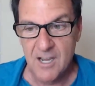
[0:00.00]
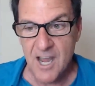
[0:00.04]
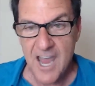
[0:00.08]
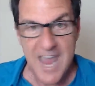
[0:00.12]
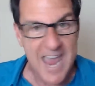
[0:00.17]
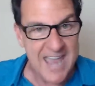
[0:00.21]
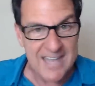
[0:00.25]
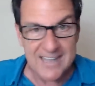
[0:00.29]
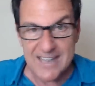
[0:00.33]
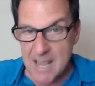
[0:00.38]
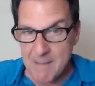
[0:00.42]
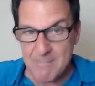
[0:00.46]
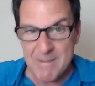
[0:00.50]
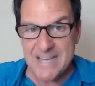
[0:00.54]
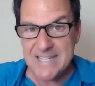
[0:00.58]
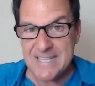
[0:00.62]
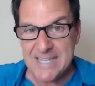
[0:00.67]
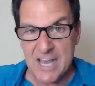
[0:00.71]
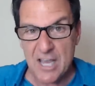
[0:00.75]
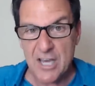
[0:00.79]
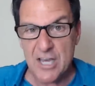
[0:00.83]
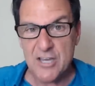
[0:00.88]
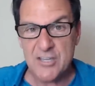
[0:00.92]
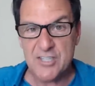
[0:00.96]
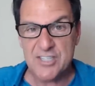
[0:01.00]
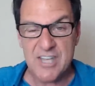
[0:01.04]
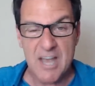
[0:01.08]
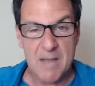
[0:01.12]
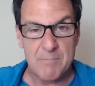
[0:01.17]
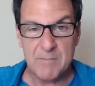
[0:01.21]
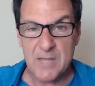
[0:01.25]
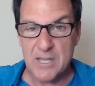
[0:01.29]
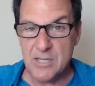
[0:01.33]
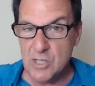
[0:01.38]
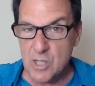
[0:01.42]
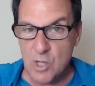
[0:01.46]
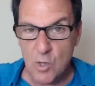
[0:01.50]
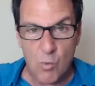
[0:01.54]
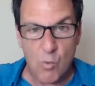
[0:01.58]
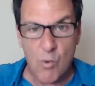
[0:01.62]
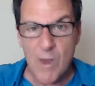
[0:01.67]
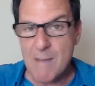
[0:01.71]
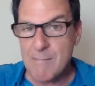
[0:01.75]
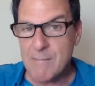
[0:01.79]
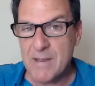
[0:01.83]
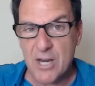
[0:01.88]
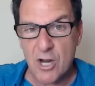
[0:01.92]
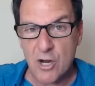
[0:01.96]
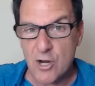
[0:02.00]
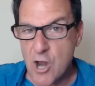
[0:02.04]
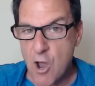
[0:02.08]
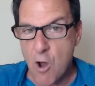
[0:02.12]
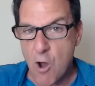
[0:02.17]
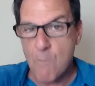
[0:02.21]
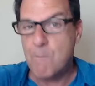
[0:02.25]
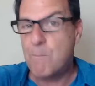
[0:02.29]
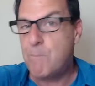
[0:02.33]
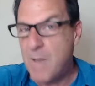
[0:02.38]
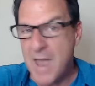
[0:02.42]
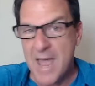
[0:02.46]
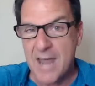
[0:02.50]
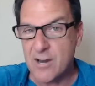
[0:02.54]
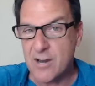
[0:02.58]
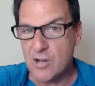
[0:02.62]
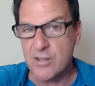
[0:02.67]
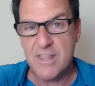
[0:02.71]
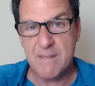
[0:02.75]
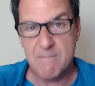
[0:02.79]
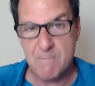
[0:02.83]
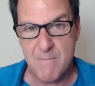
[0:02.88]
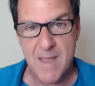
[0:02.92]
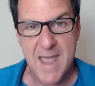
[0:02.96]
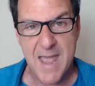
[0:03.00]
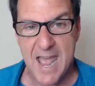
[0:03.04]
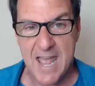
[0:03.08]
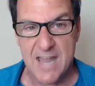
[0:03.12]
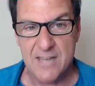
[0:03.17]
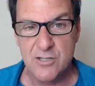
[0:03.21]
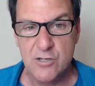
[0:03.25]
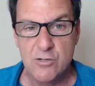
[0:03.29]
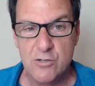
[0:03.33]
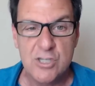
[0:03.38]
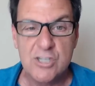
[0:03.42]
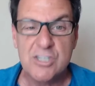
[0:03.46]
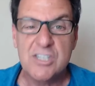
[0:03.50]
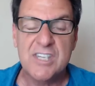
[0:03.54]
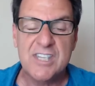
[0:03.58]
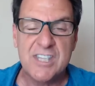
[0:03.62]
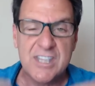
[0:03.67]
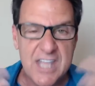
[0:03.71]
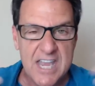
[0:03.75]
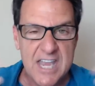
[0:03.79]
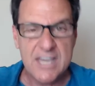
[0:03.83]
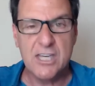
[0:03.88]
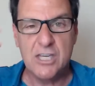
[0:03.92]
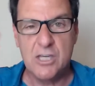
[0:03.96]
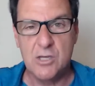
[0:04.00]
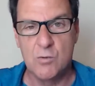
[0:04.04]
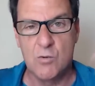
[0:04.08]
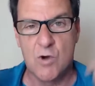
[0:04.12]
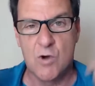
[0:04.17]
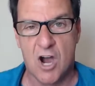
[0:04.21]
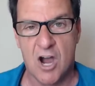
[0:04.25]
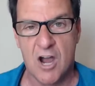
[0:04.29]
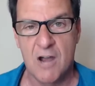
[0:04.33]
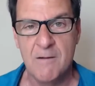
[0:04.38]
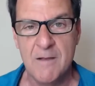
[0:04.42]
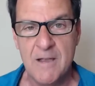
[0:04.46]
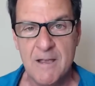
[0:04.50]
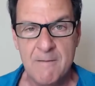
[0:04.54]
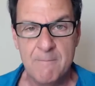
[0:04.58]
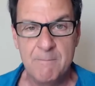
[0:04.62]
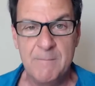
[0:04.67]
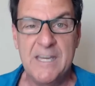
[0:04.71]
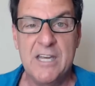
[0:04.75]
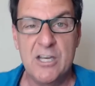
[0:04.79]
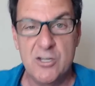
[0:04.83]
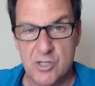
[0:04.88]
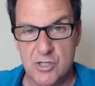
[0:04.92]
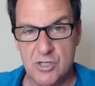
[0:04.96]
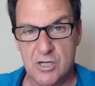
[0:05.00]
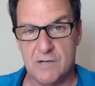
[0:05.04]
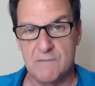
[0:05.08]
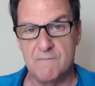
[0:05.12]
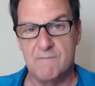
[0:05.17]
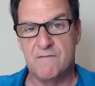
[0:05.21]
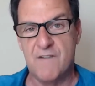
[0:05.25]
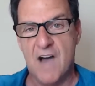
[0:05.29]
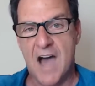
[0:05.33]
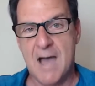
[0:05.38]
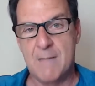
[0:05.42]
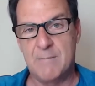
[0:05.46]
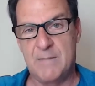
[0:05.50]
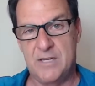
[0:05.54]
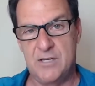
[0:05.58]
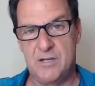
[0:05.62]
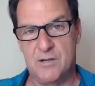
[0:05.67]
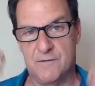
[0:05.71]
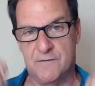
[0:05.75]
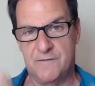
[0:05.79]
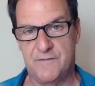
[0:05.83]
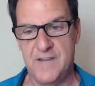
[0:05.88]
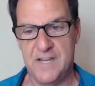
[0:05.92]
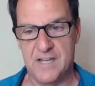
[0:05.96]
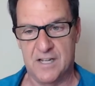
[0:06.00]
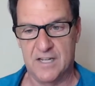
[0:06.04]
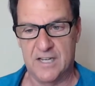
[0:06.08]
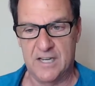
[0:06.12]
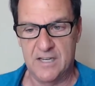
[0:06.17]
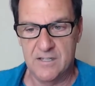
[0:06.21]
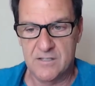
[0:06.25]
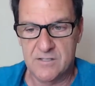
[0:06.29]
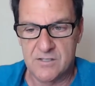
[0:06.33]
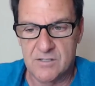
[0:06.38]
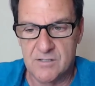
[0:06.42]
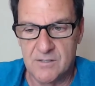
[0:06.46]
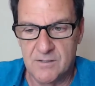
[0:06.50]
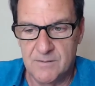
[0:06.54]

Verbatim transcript: And let me tell you something you women are no better than men. You just think you are because you can vomit your feelings.